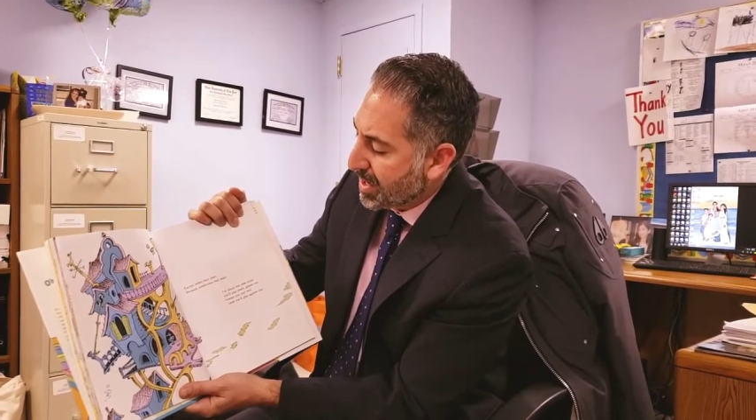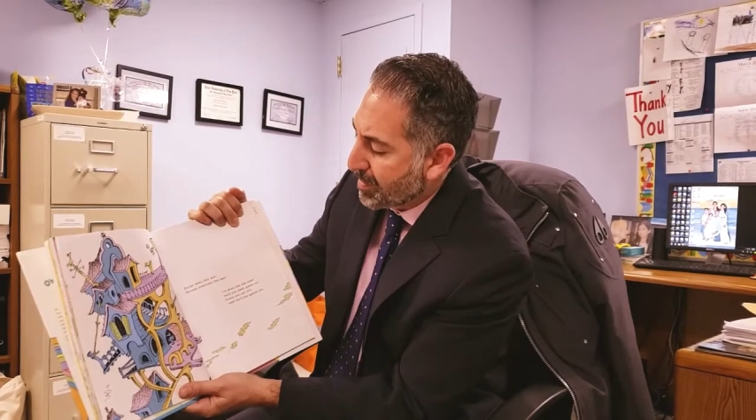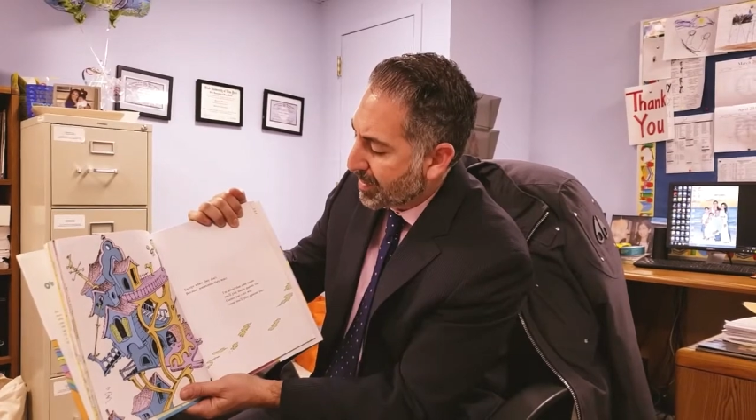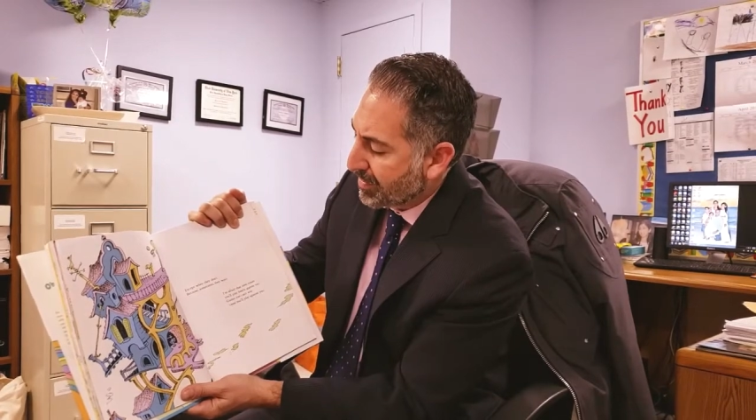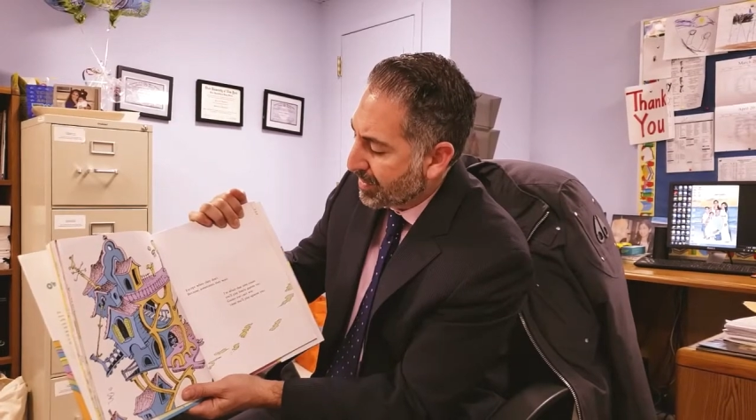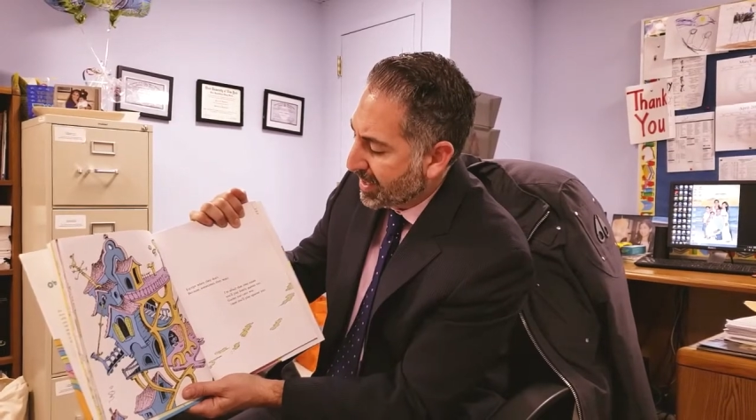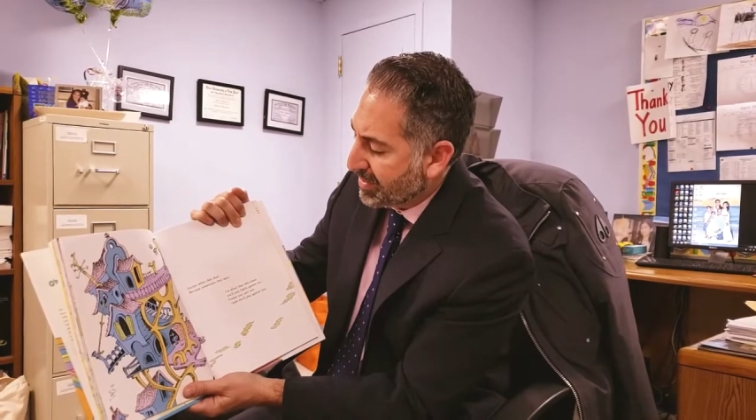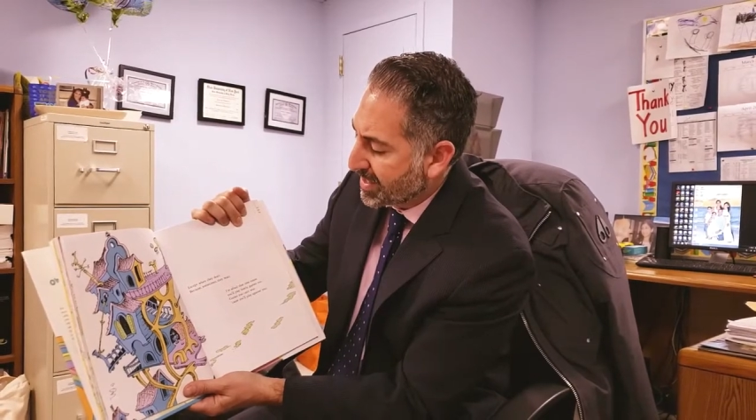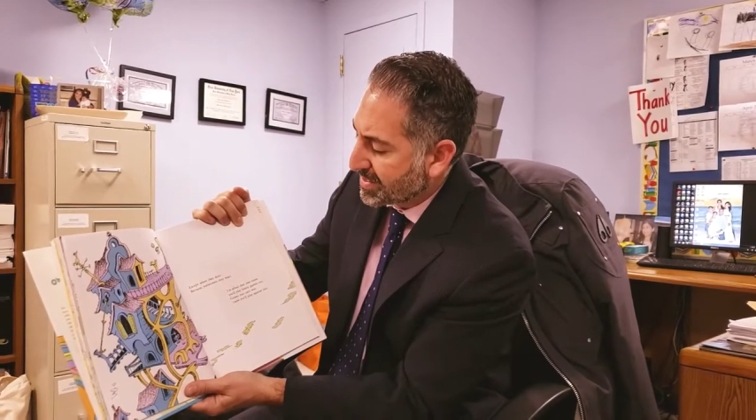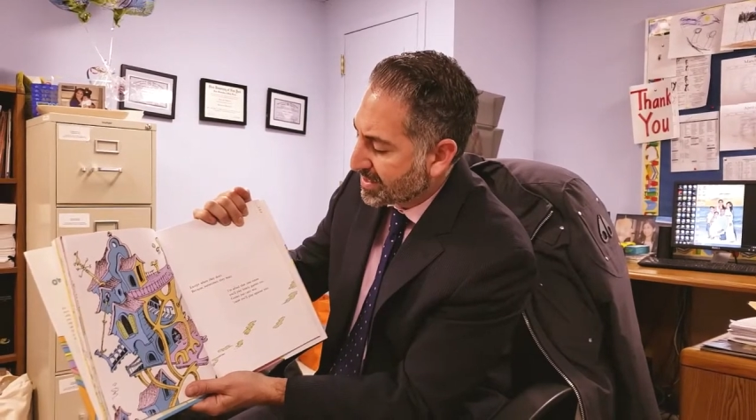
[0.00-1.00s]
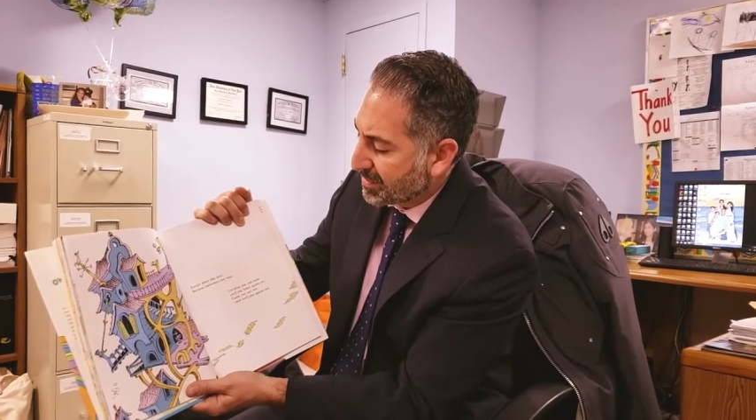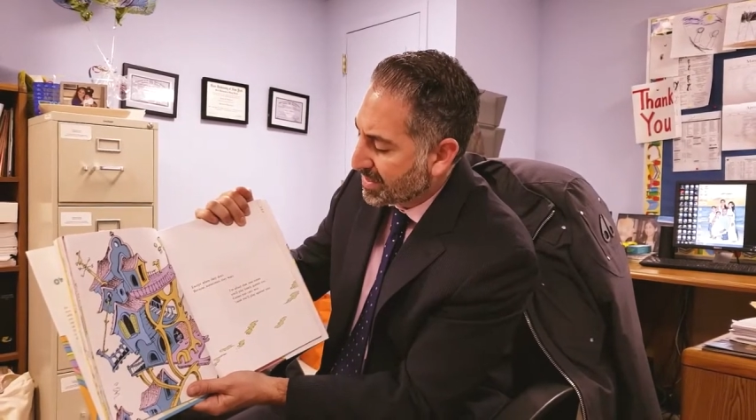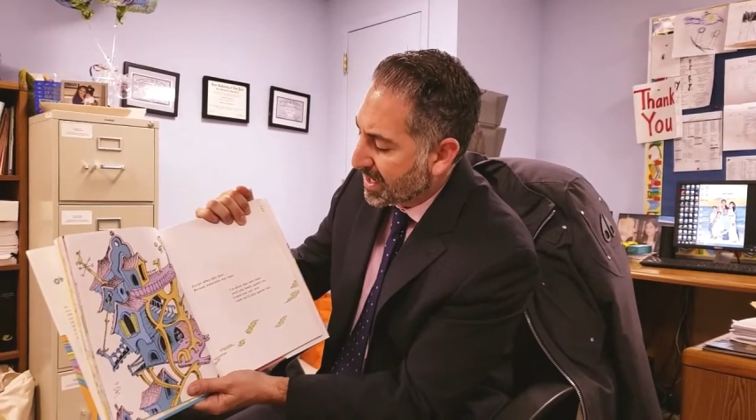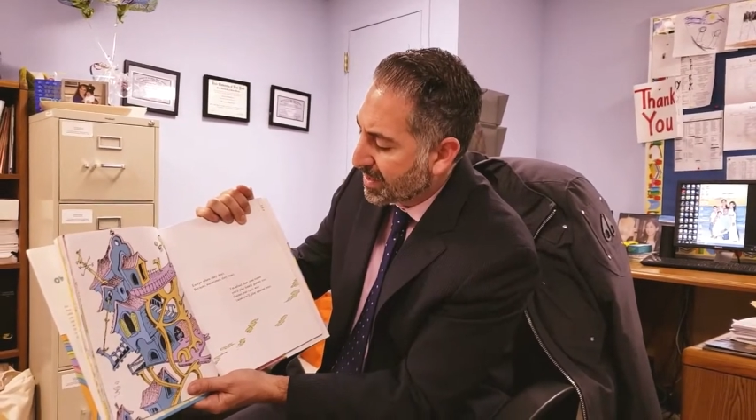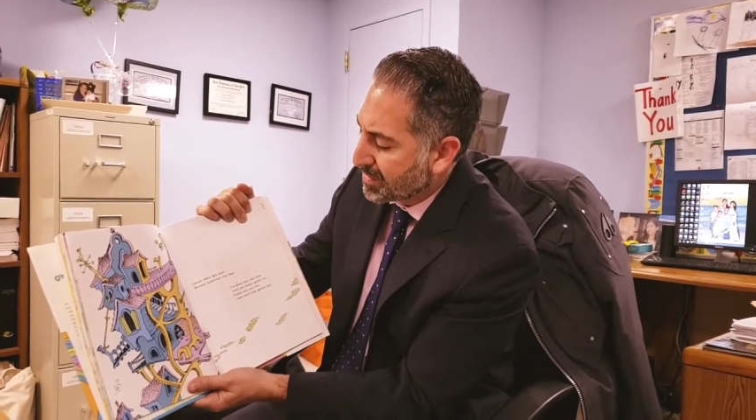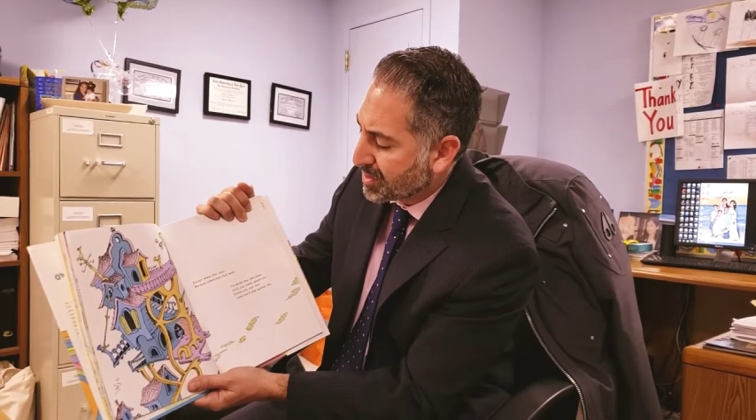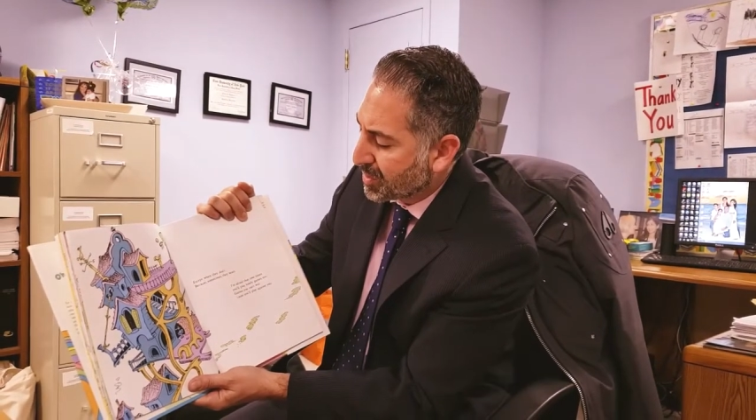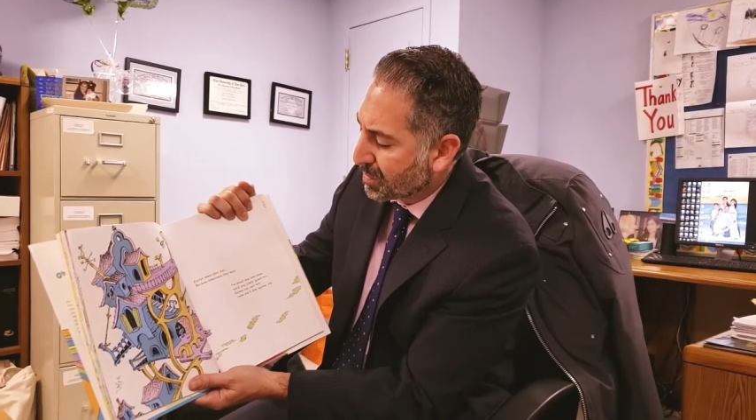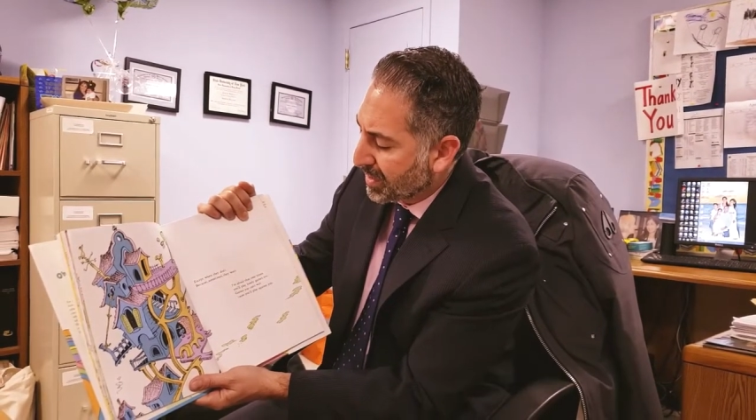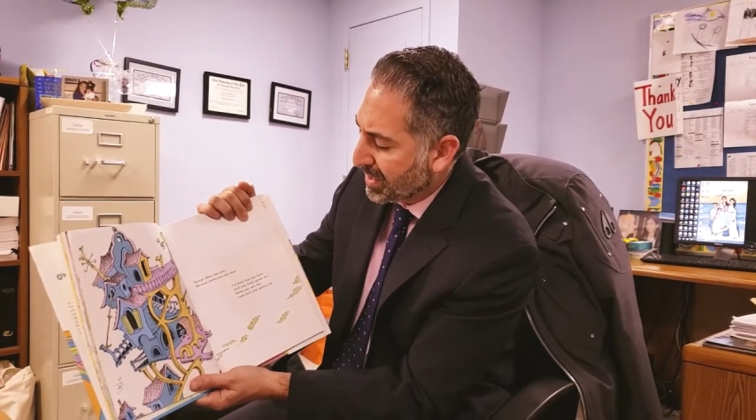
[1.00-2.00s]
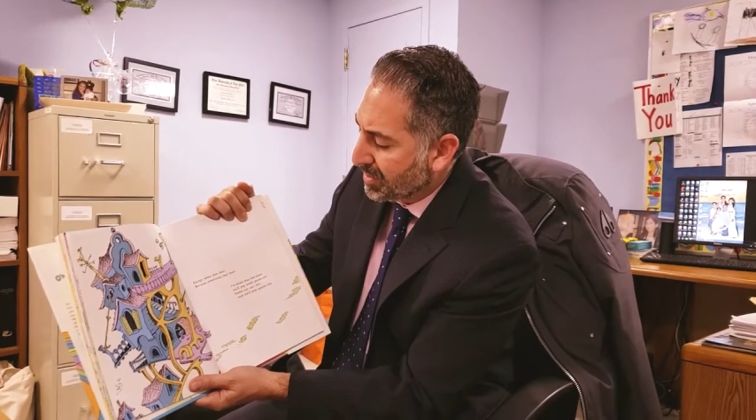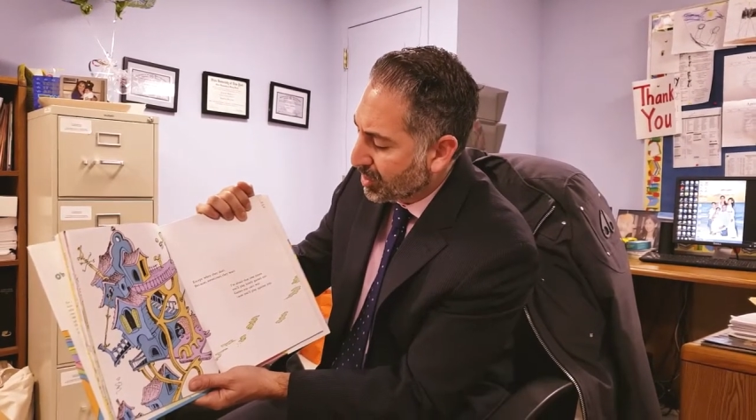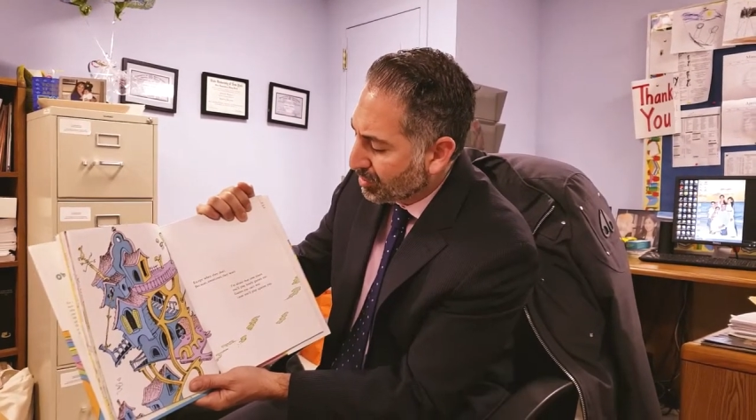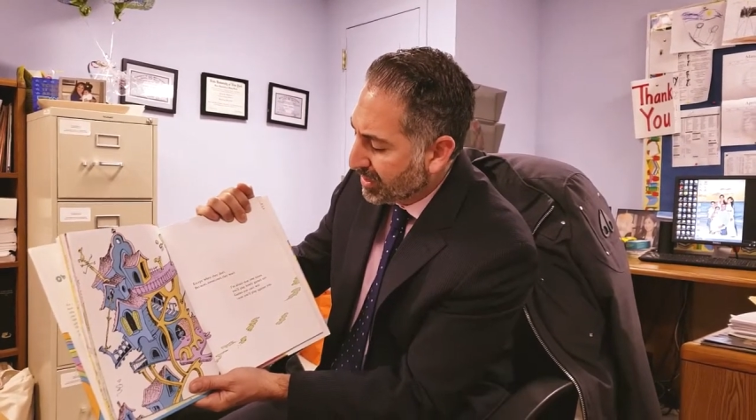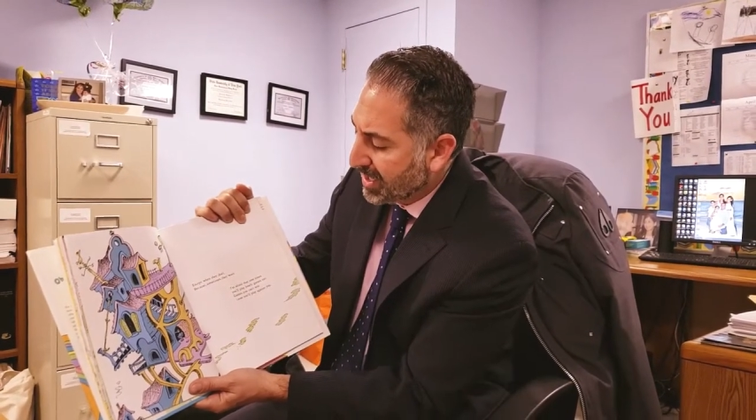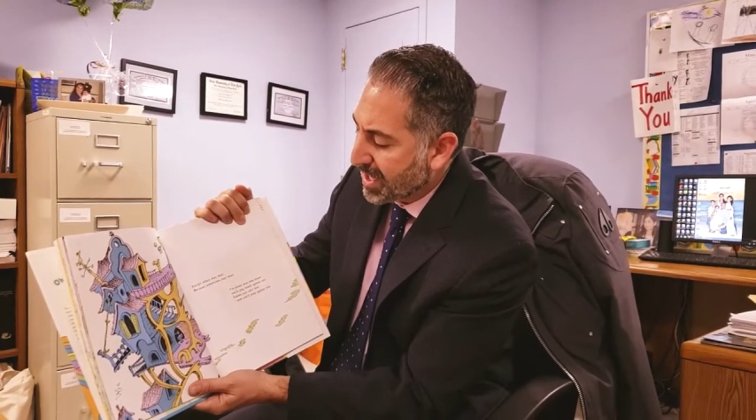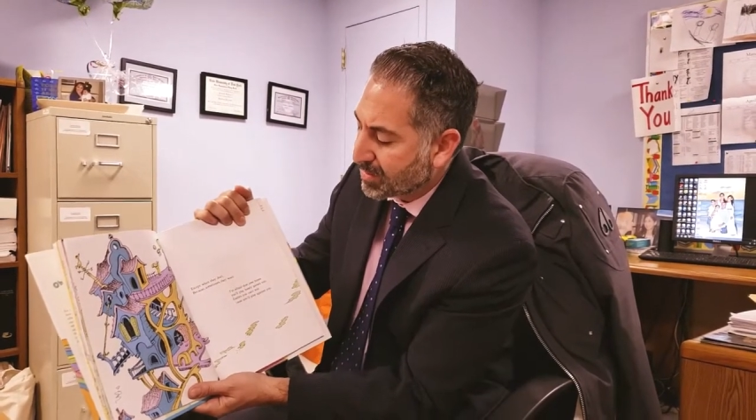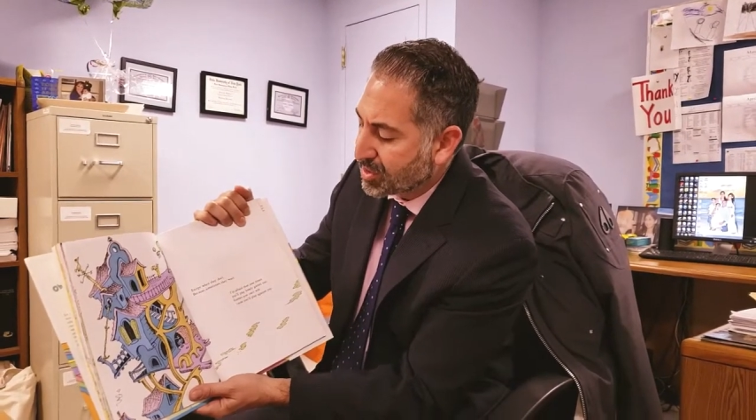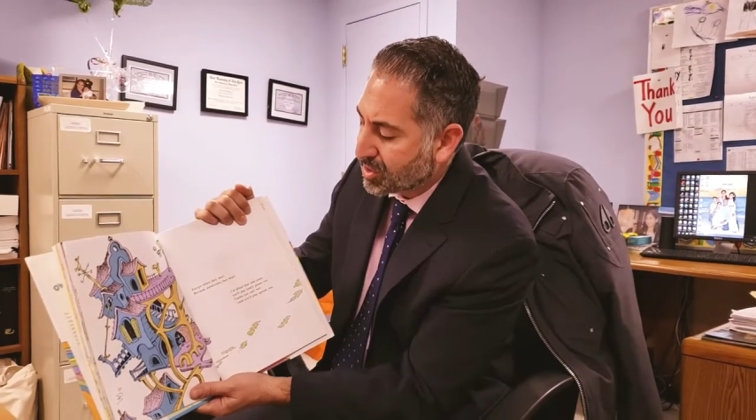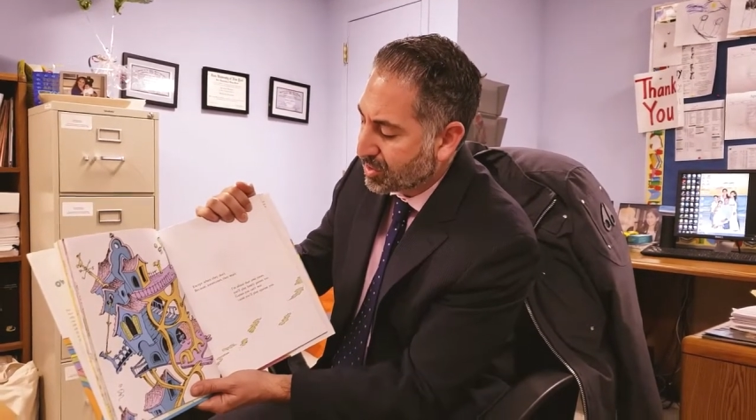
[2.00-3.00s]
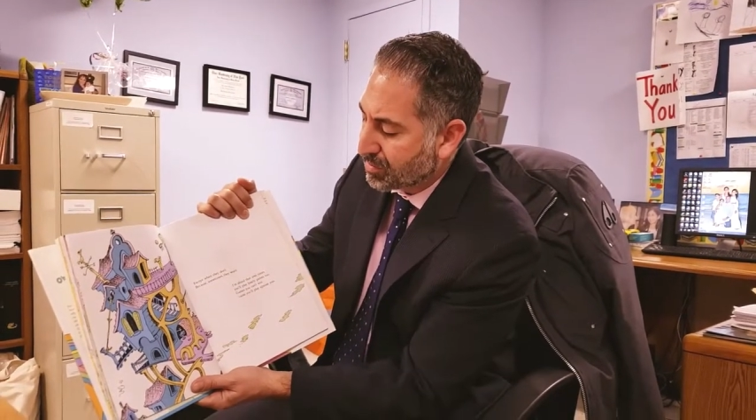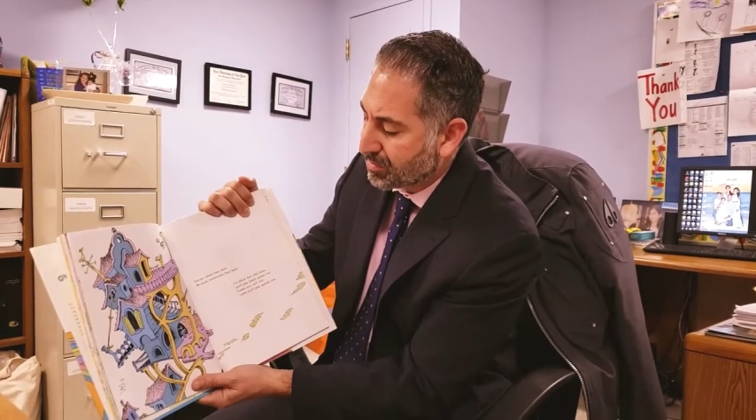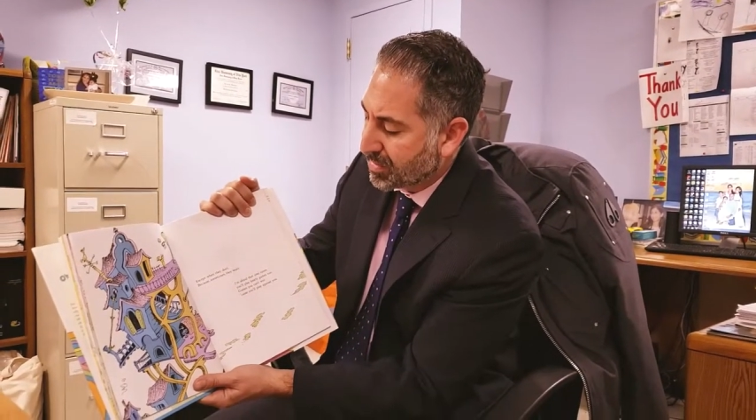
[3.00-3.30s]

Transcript: I'm afraid that sometimes you'll play lonely games too.